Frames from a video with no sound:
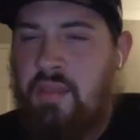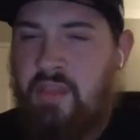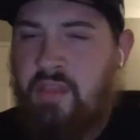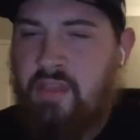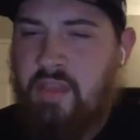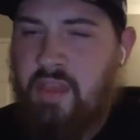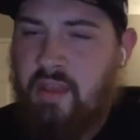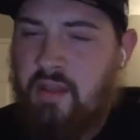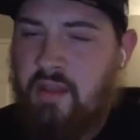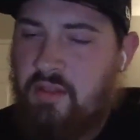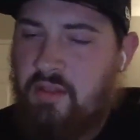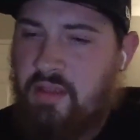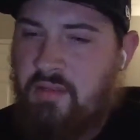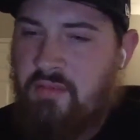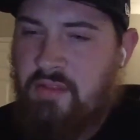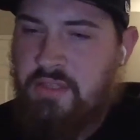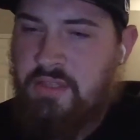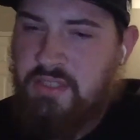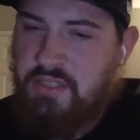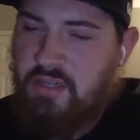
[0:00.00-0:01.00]
that
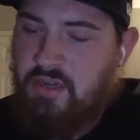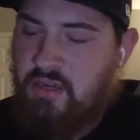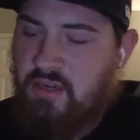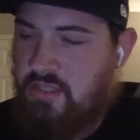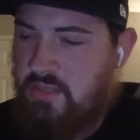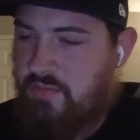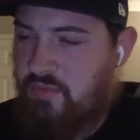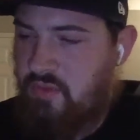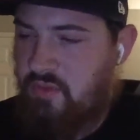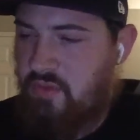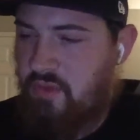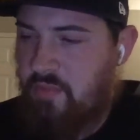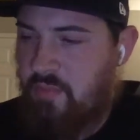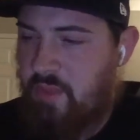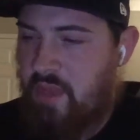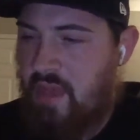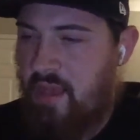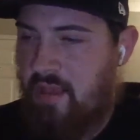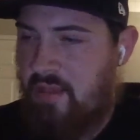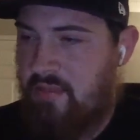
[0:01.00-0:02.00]
Cleveland series, if you look
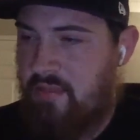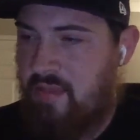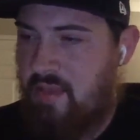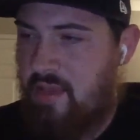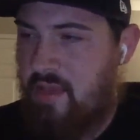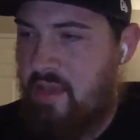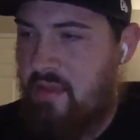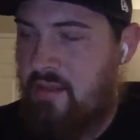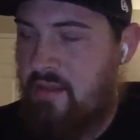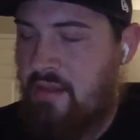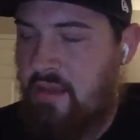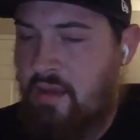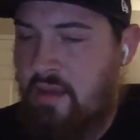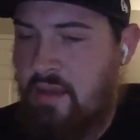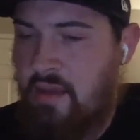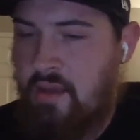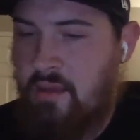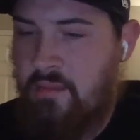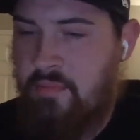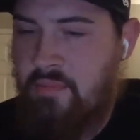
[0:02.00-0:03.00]
back at that,
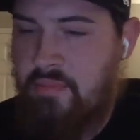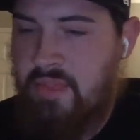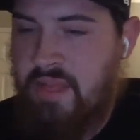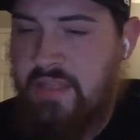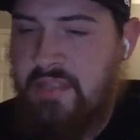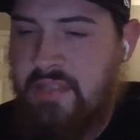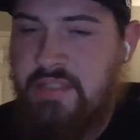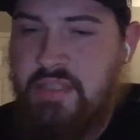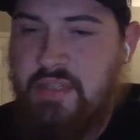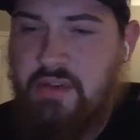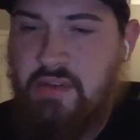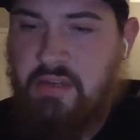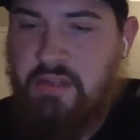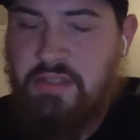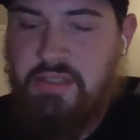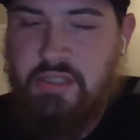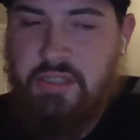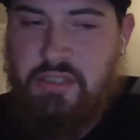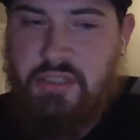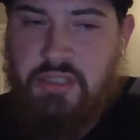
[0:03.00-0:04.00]
that
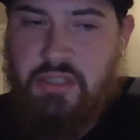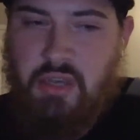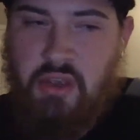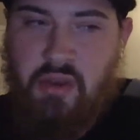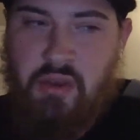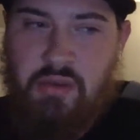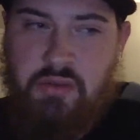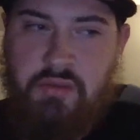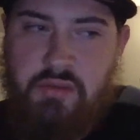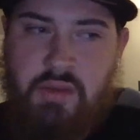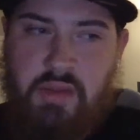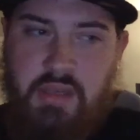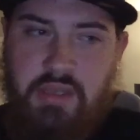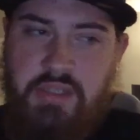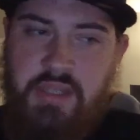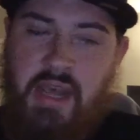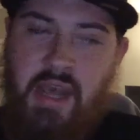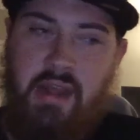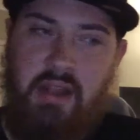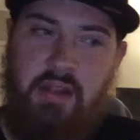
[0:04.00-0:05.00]
series just showed
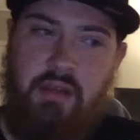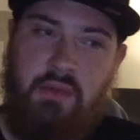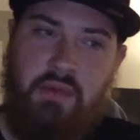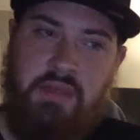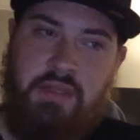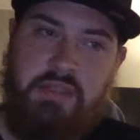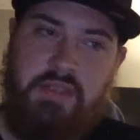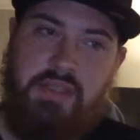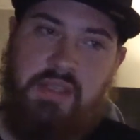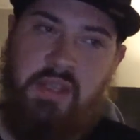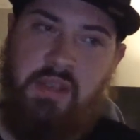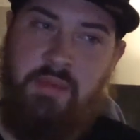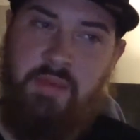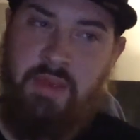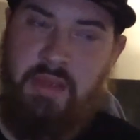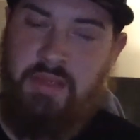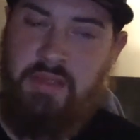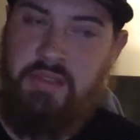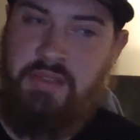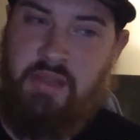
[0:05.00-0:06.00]
exactly what this team
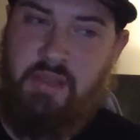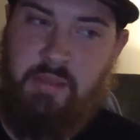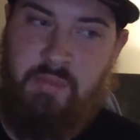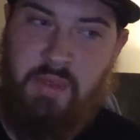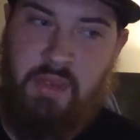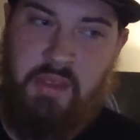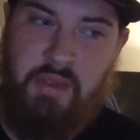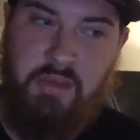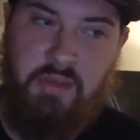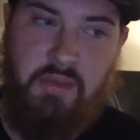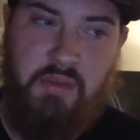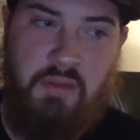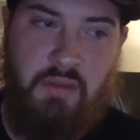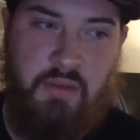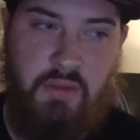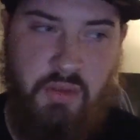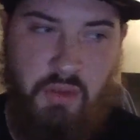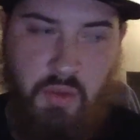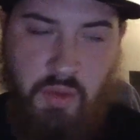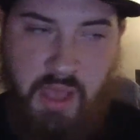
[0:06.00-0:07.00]
is. I mean,
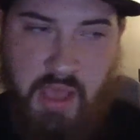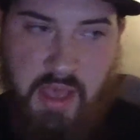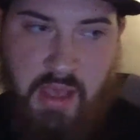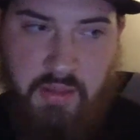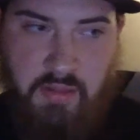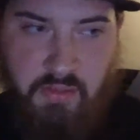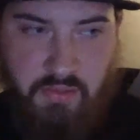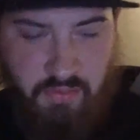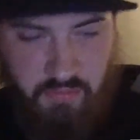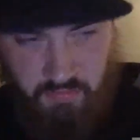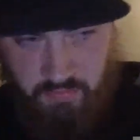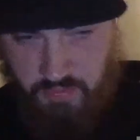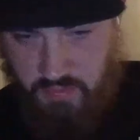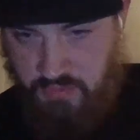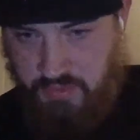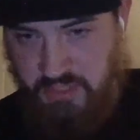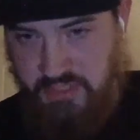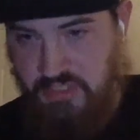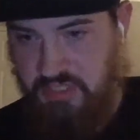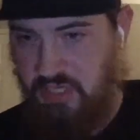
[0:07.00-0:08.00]
you had
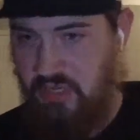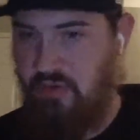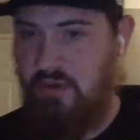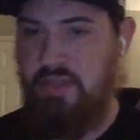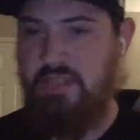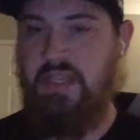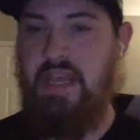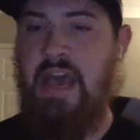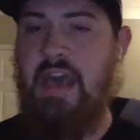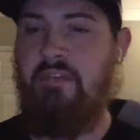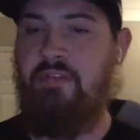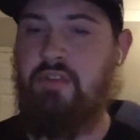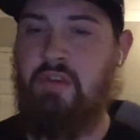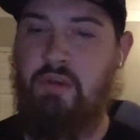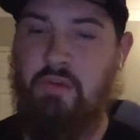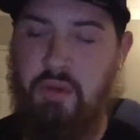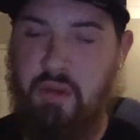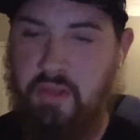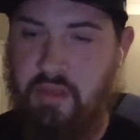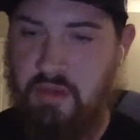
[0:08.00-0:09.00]
the series
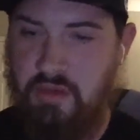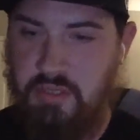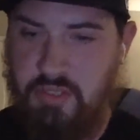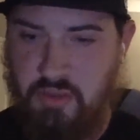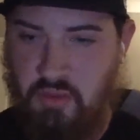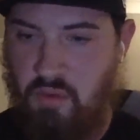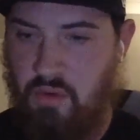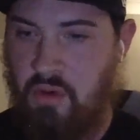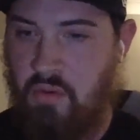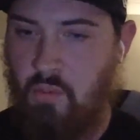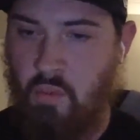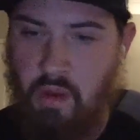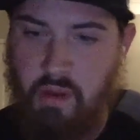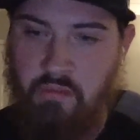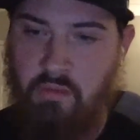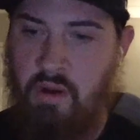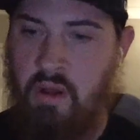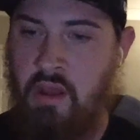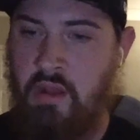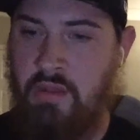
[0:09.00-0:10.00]
after where they were scoring 1
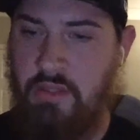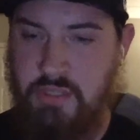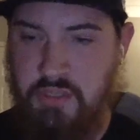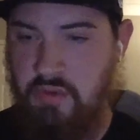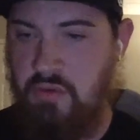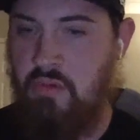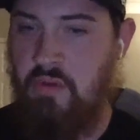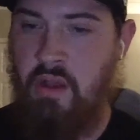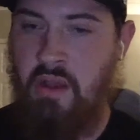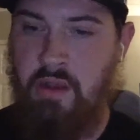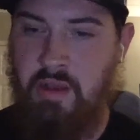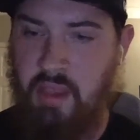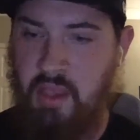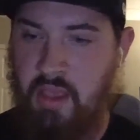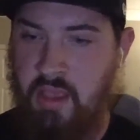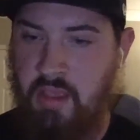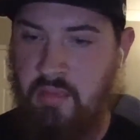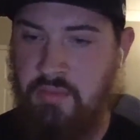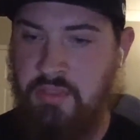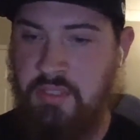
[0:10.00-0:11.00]
run, 2 run
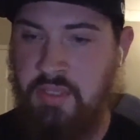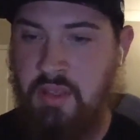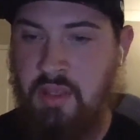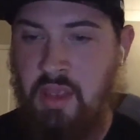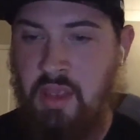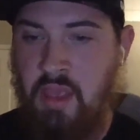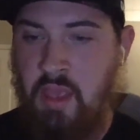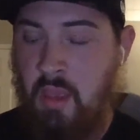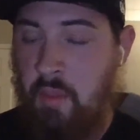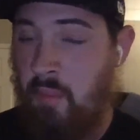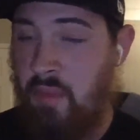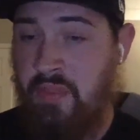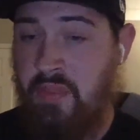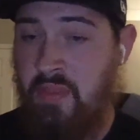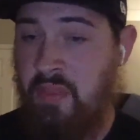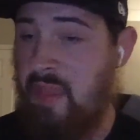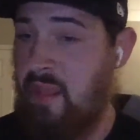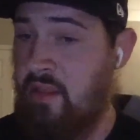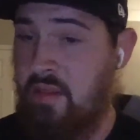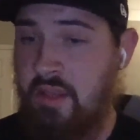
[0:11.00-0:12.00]
games. But
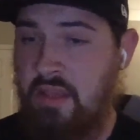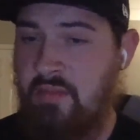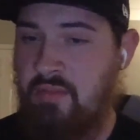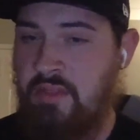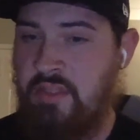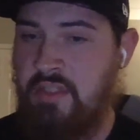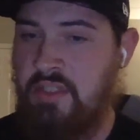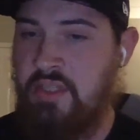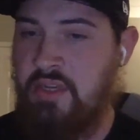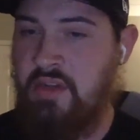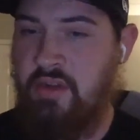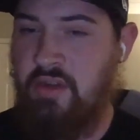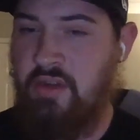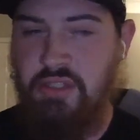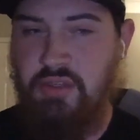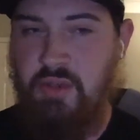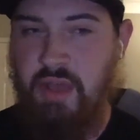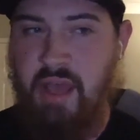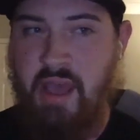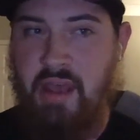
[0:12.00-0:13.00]
then that Cleveland series,
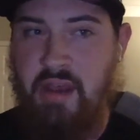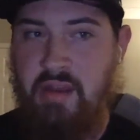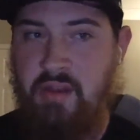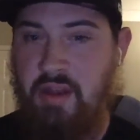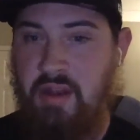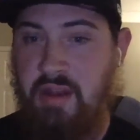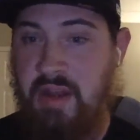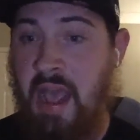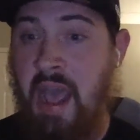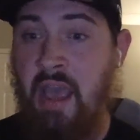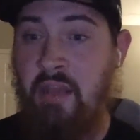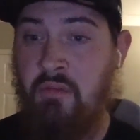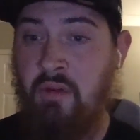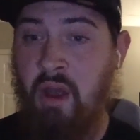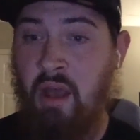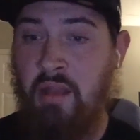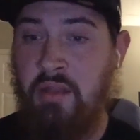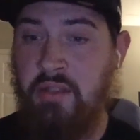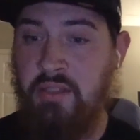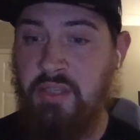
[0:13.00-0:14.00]
you had 9
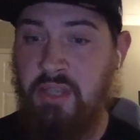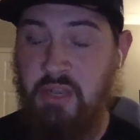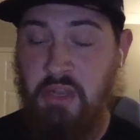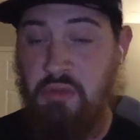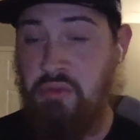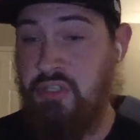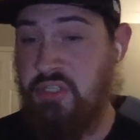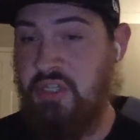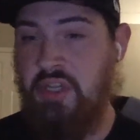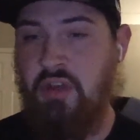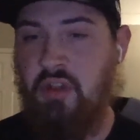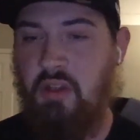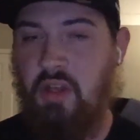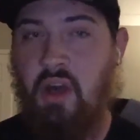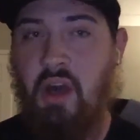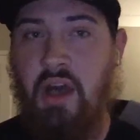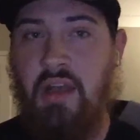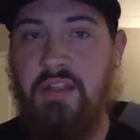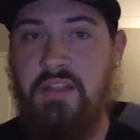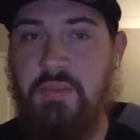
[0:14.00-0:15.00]
runs and you still
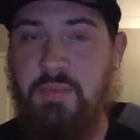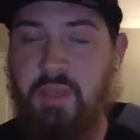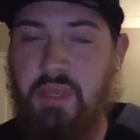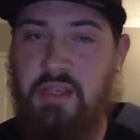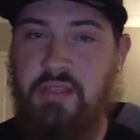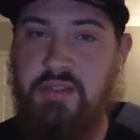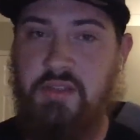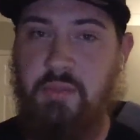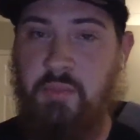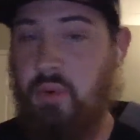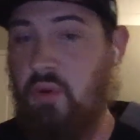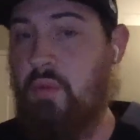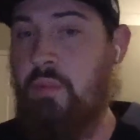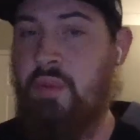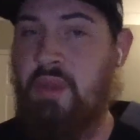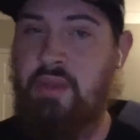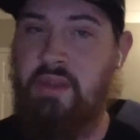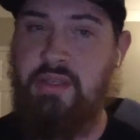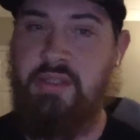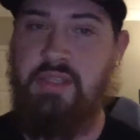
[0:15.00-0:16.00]
lost because the
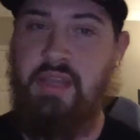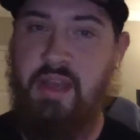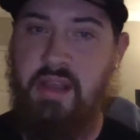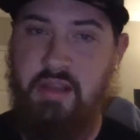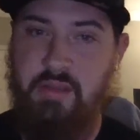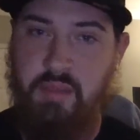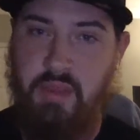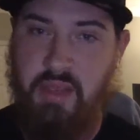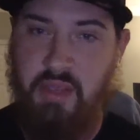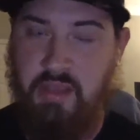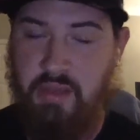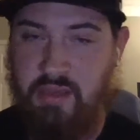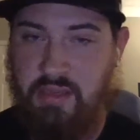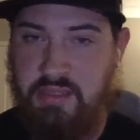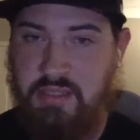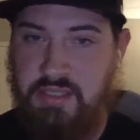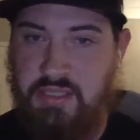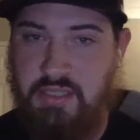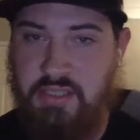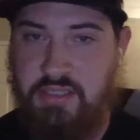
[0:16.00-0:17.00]
bullpen decided to be
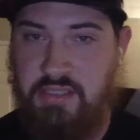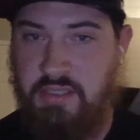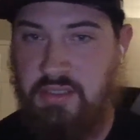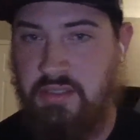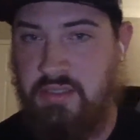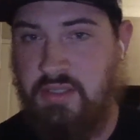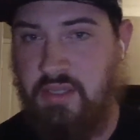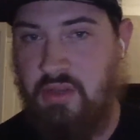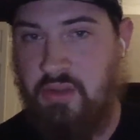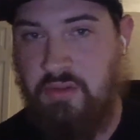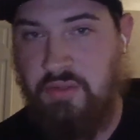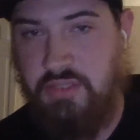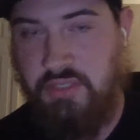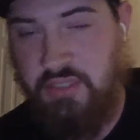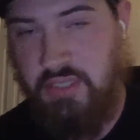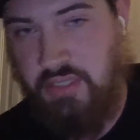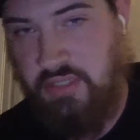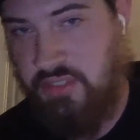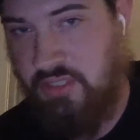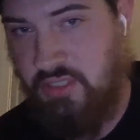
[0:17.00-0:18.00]
inconsistent. So it's
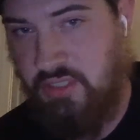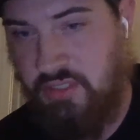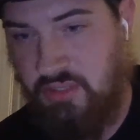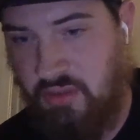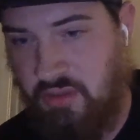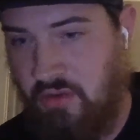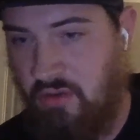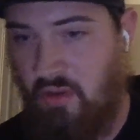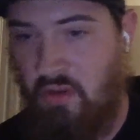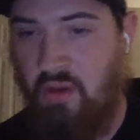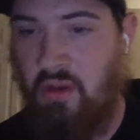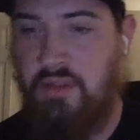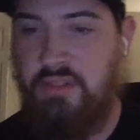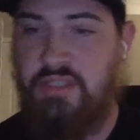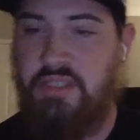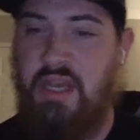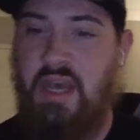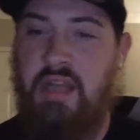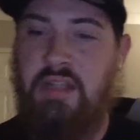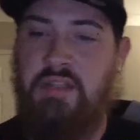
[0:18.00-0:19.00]
just on all
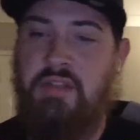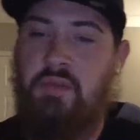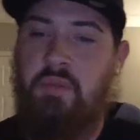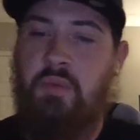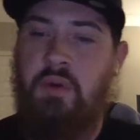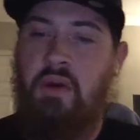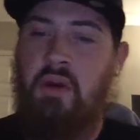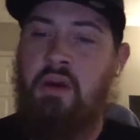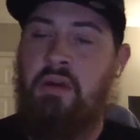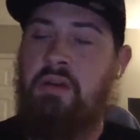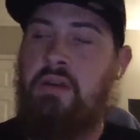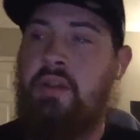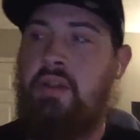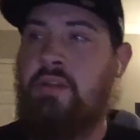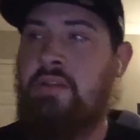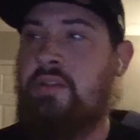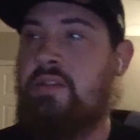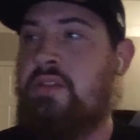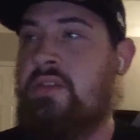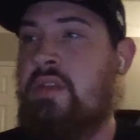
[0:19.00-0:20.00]
sides of the ball, and
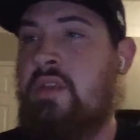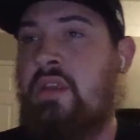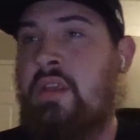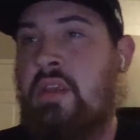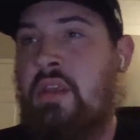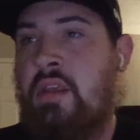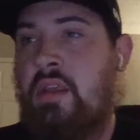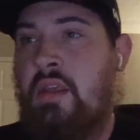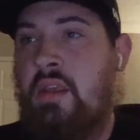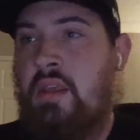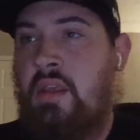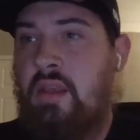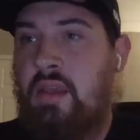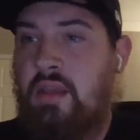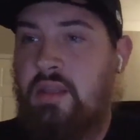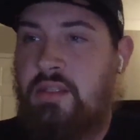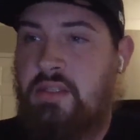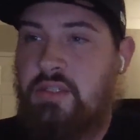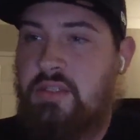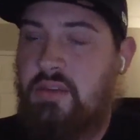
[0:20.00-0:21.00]
it's
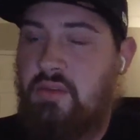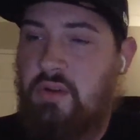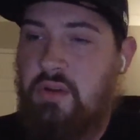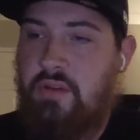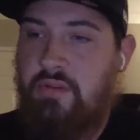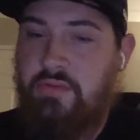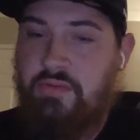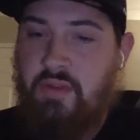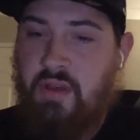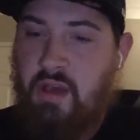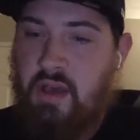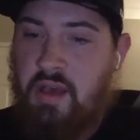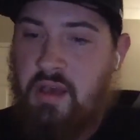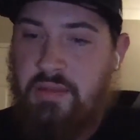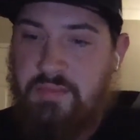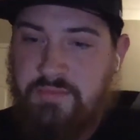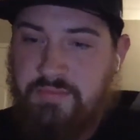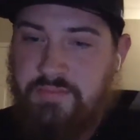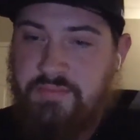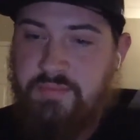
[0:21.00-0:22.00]
sort of
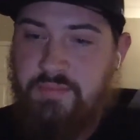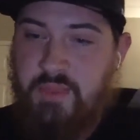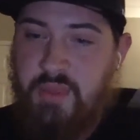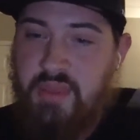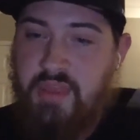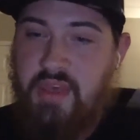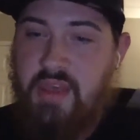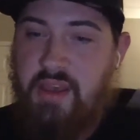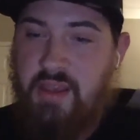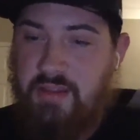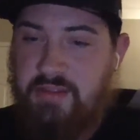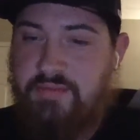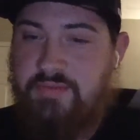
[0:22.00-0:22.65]
pathetic.